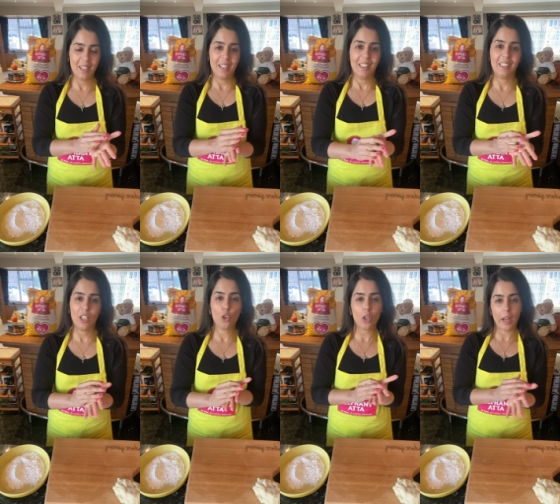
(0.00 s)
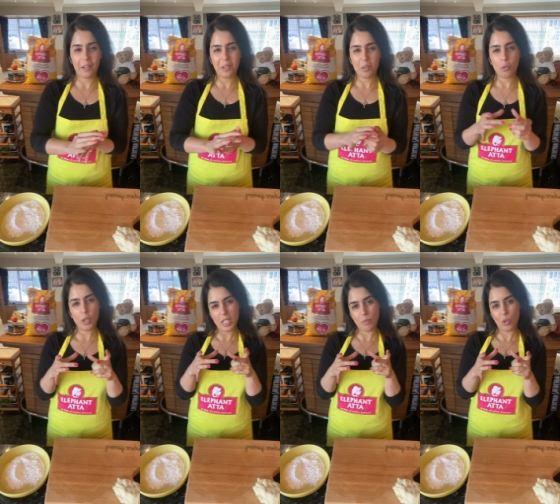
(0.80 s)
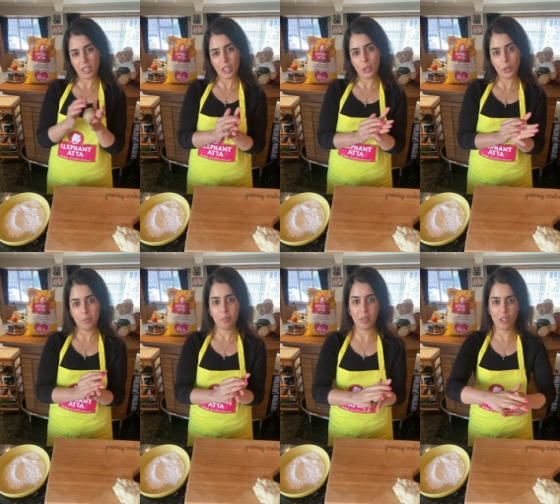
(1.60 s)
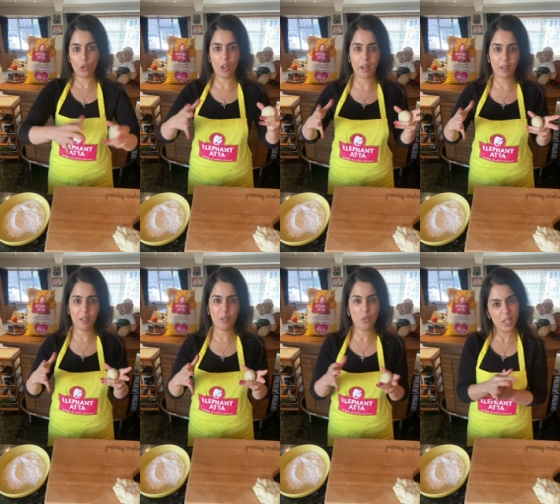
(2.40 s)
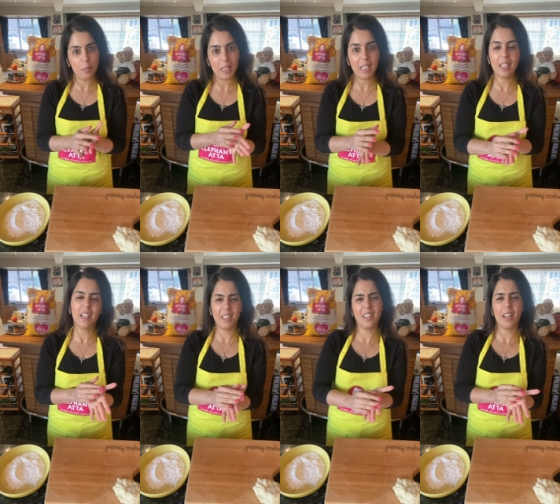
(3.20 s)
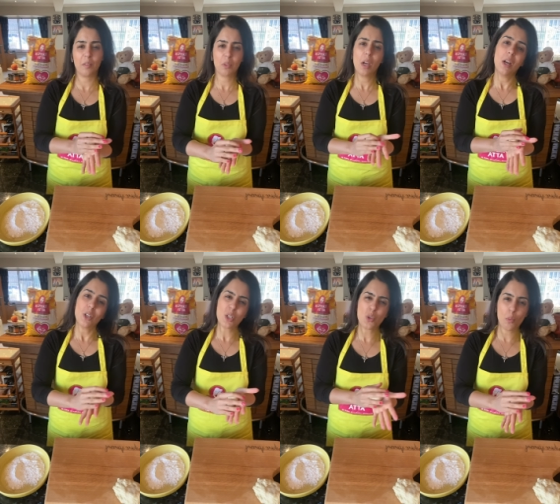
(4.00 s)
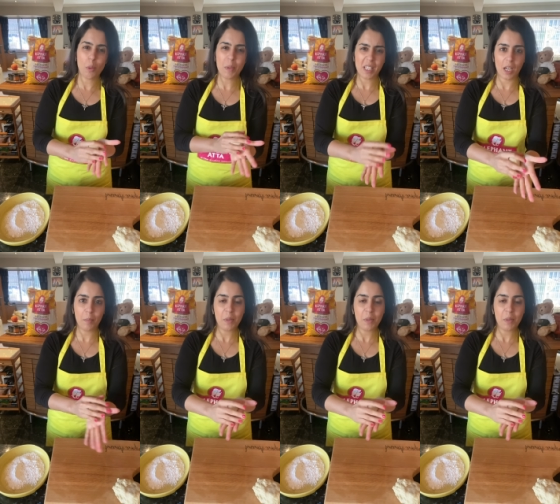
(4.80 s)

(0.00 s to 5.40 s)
They're not like really small and cute, but they're not like really big either. They're like just normal medium